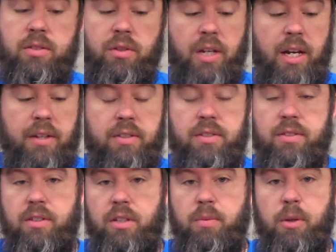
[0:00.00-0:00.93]
So yeah, this
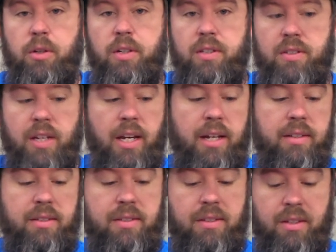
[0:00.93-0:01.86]
is the community stance.